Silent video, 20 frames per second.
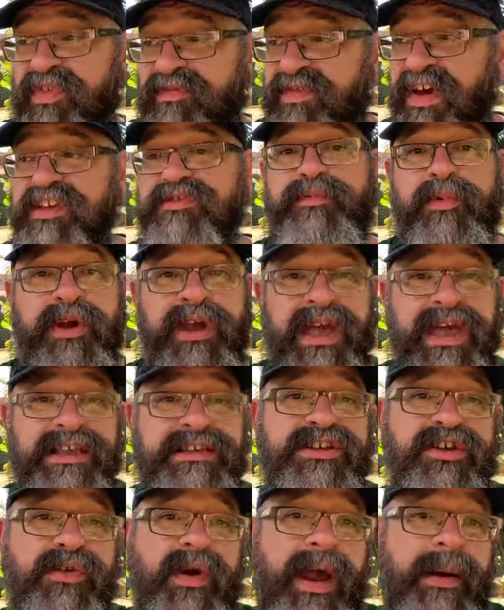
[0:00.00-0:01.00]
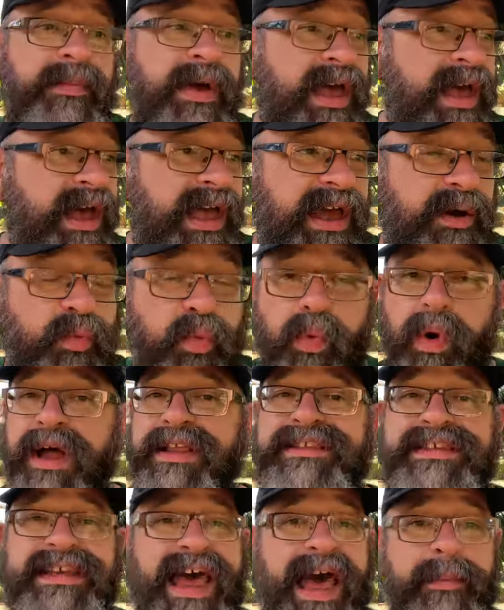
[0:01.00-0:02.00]
Facebook, Instagram,
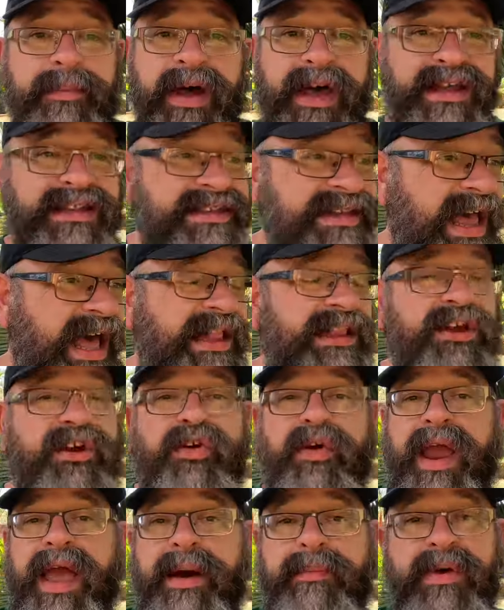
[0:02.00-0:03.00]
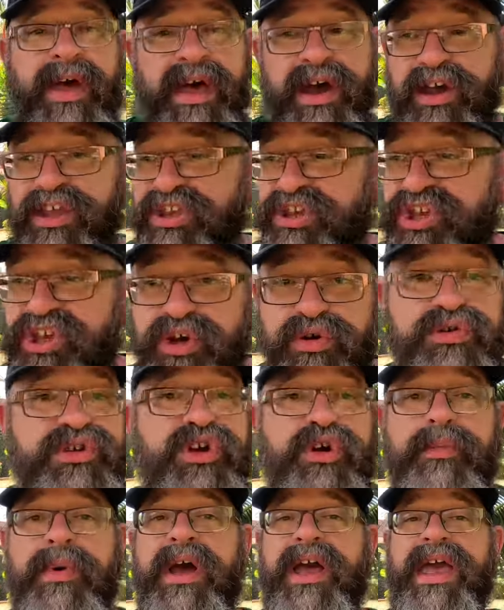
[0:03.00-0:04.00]
WhatsApp, Telegram,
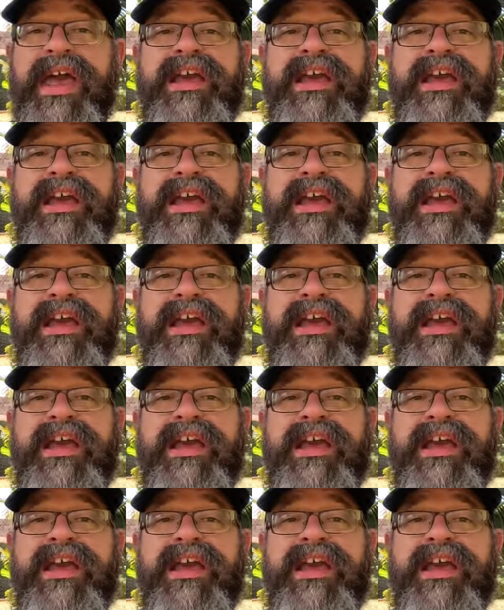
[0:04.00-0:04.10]
YouTube.